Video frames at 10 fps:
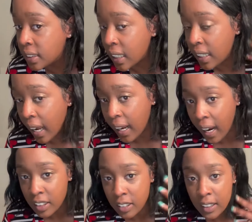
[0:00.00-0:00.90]
tonight
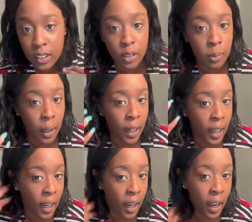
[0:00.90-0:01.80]
I tried to do my
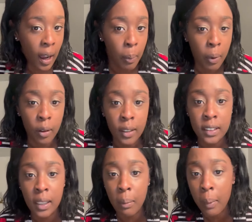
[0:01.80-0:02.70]
hair, put on
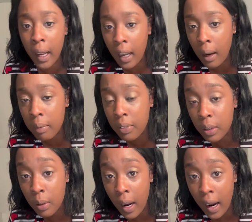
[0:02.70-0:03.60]
some makeup for
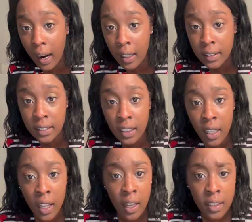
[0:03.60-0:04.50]
you guys
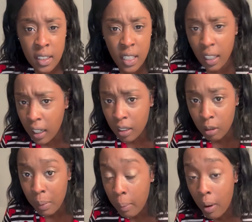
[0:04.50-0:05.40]
to look a little
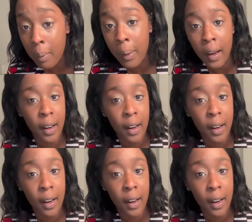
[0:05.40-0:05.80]
bit more better.